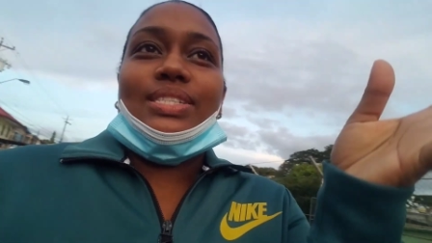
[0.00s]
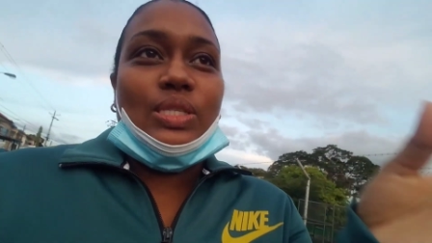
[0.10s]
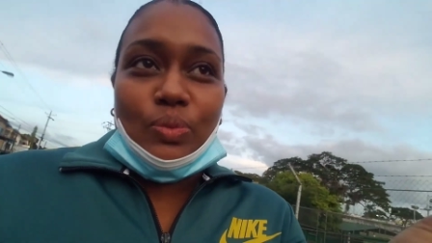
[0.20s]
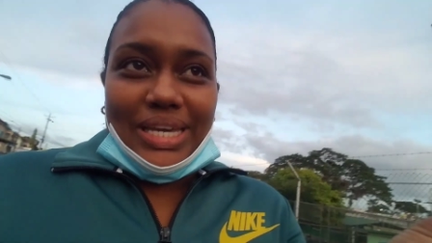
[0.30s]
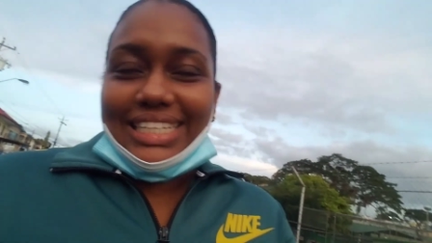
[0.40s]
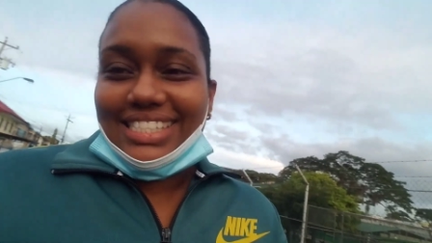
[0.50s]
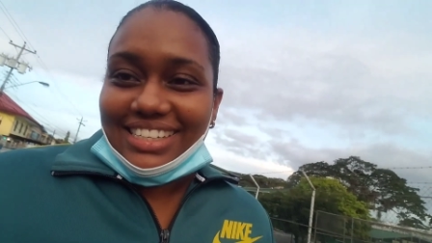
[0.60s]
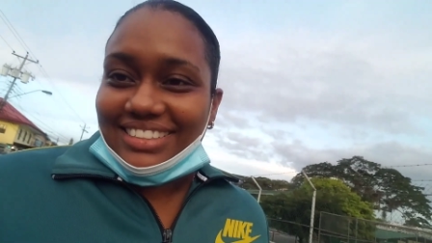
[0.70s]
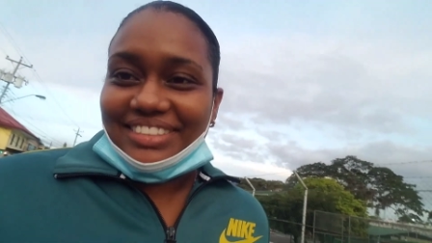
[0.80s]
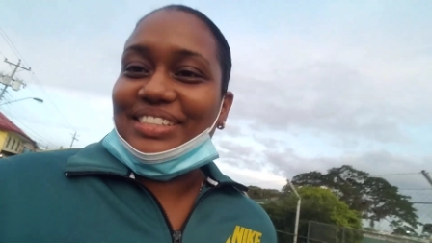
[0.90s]
sweet.
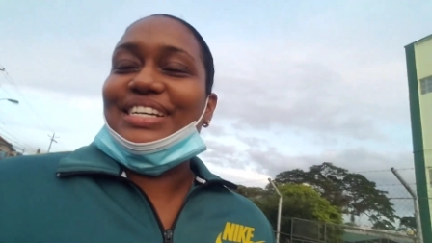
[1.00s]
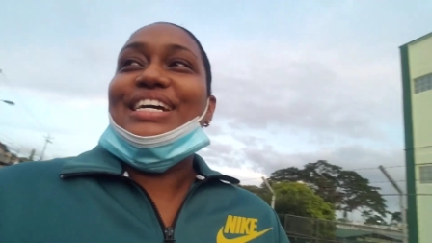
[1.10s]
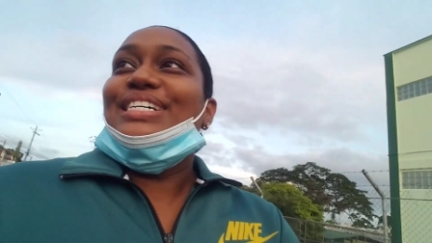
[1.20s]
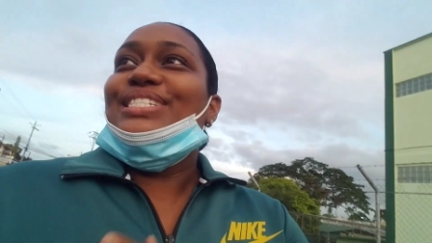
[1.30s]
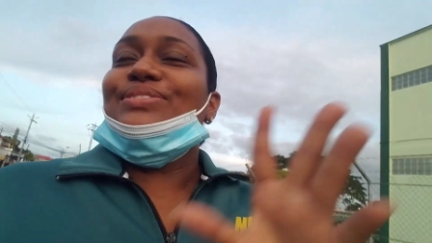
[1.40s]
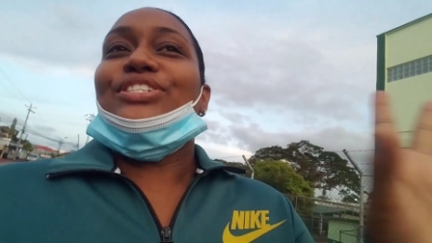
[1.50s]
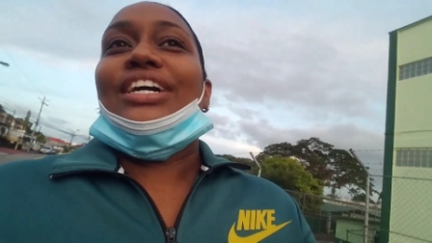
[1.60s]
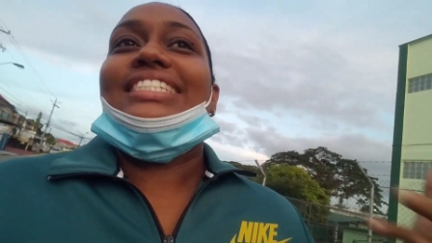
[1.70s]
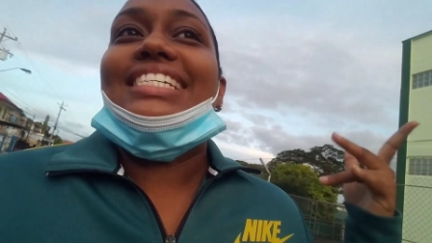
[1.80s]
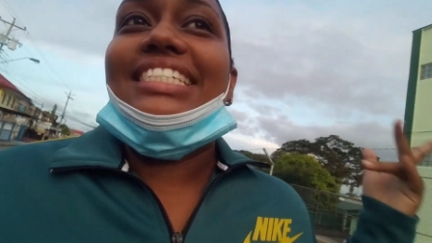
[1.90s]
So we're
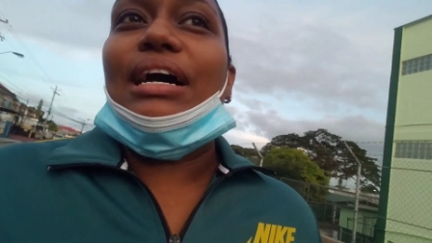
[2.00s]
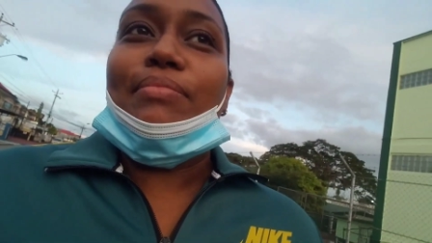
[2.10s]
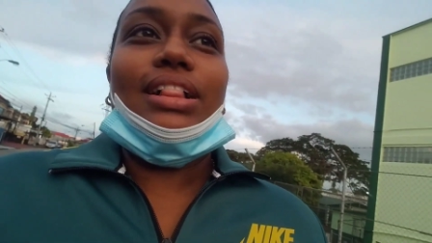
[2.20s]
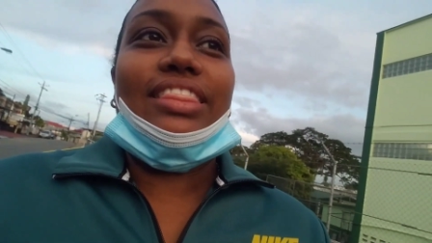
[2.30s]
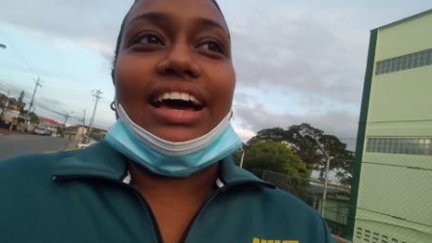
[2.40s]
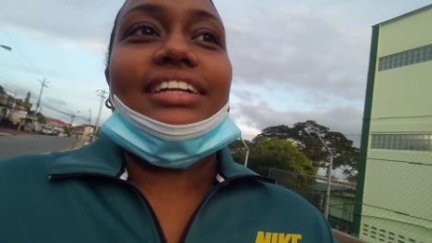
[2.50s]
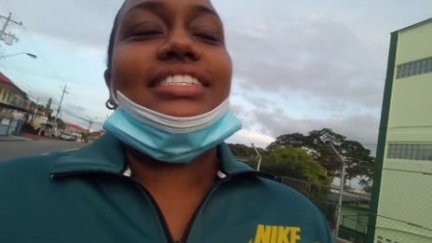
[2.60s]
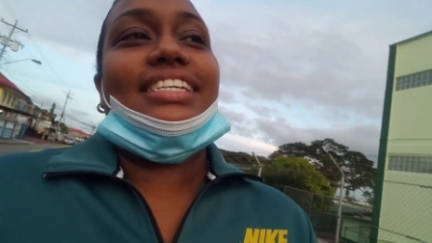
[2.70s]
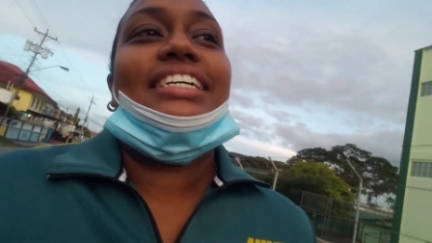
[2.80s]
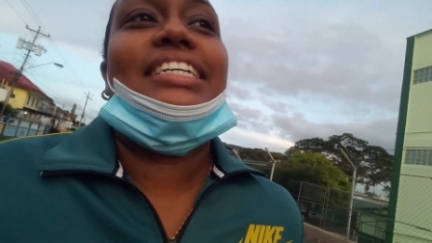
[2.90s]
trying to double
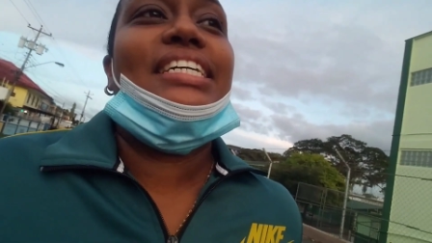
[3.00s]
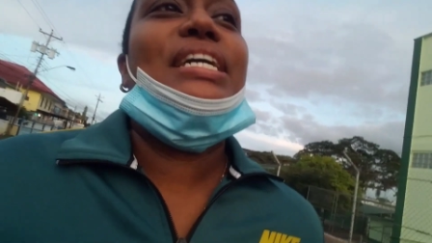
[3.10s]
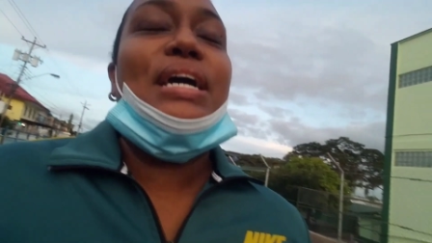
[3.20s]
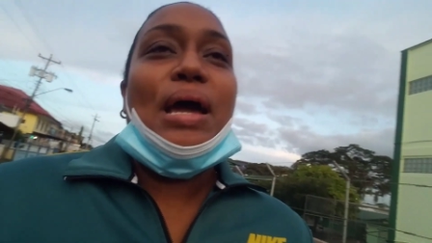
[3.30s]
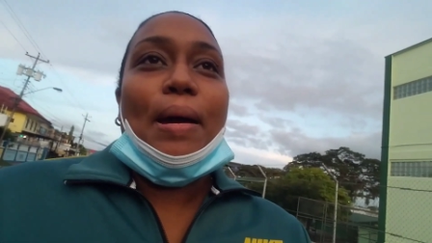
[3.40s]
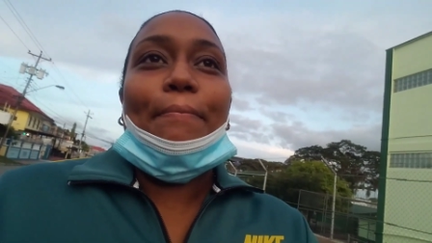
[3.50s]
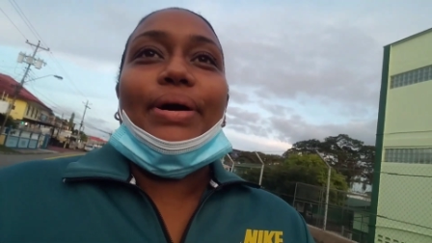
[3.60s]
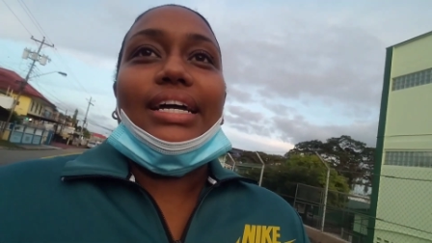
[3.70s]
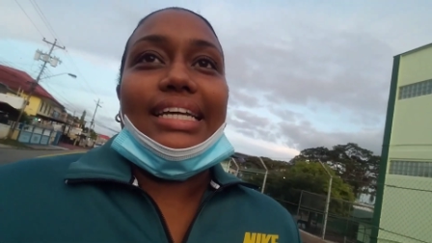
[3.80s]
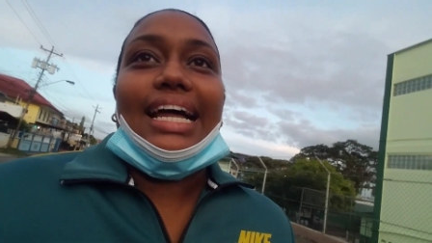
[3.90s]
that,
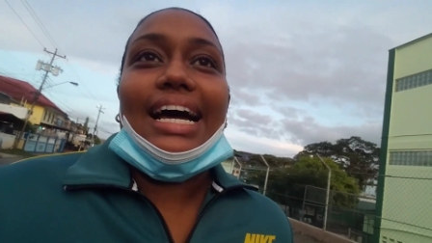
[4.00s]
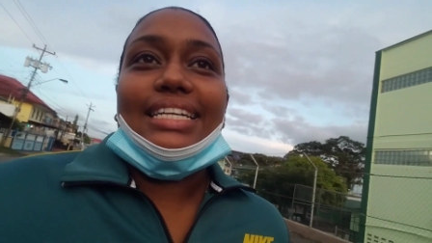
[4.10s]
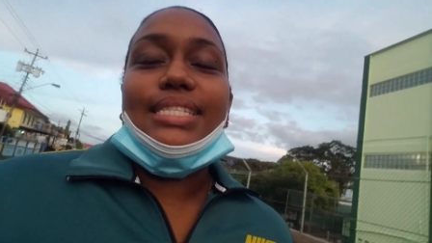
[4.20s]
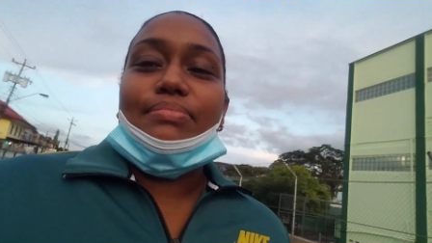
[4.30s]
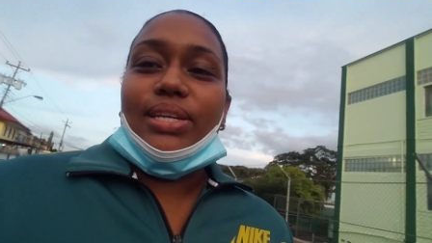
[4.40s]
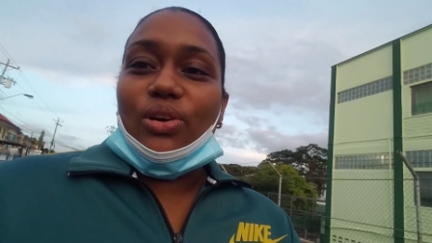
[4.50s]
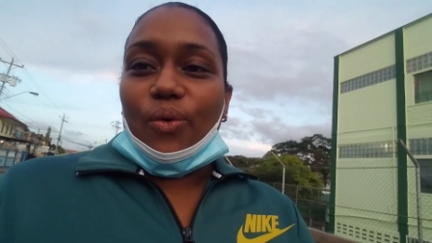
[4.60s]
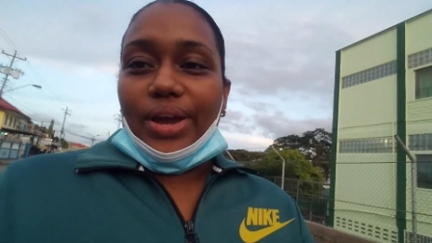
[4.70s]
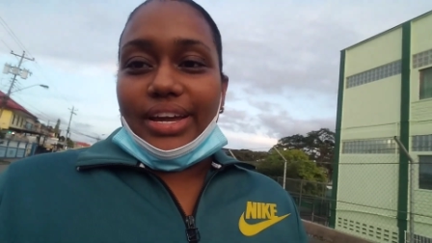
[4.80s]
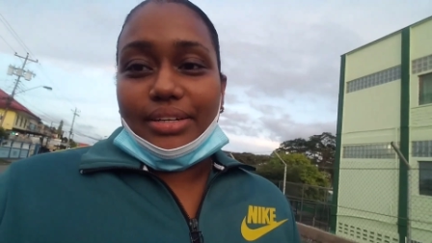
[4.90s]
but it has been
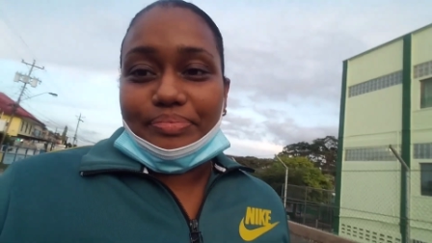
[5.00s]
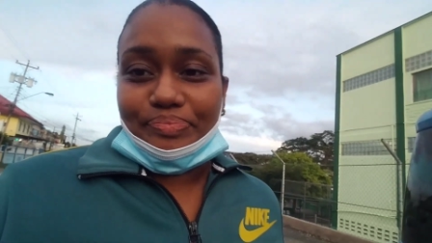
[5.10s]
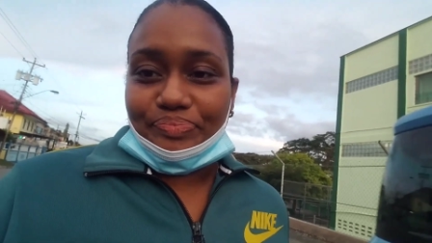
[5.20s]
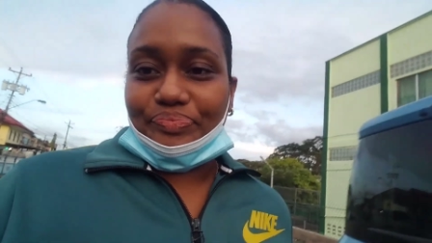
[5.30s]
going